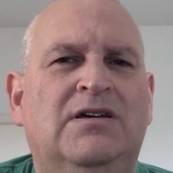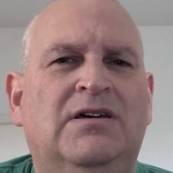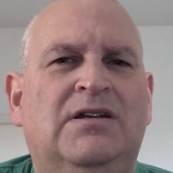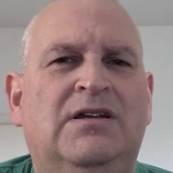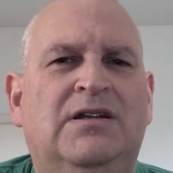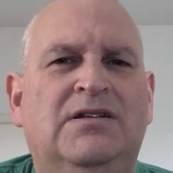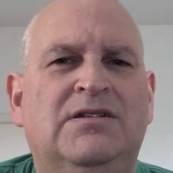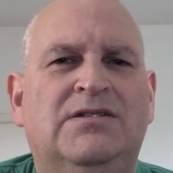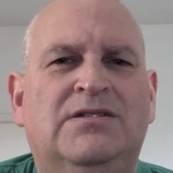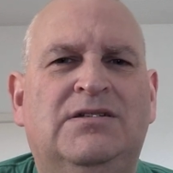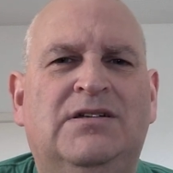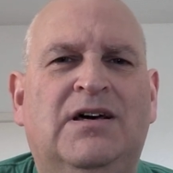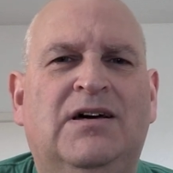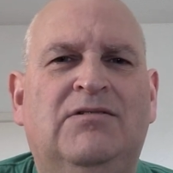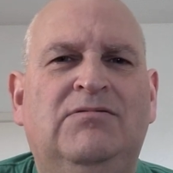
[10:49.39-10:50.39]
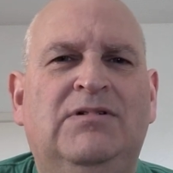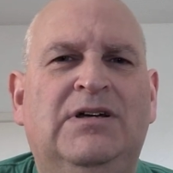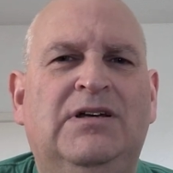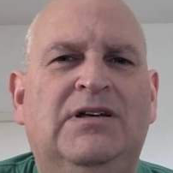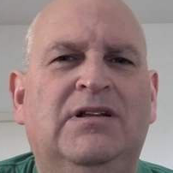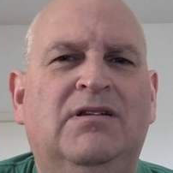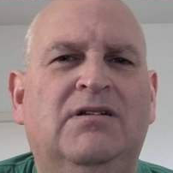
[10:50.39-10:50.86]
And it's
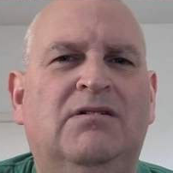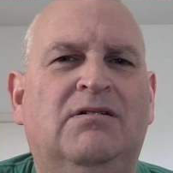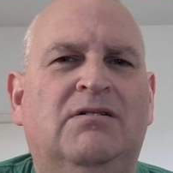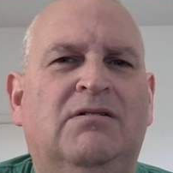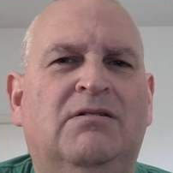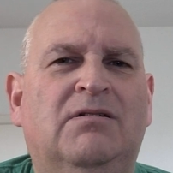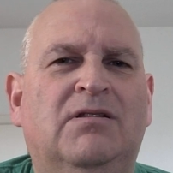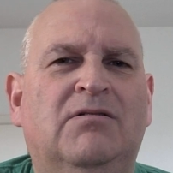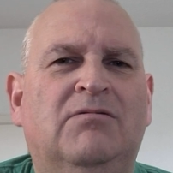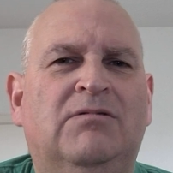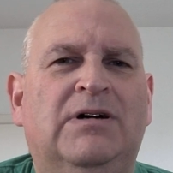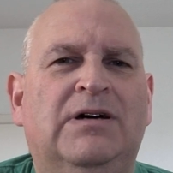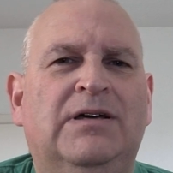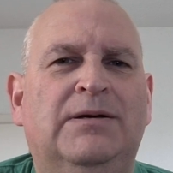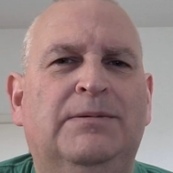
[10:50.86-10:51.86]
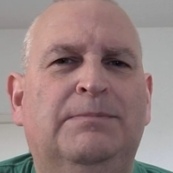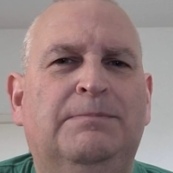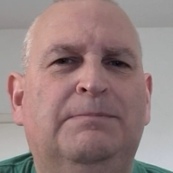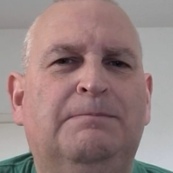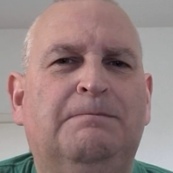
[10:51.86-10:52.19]
downhill all the way.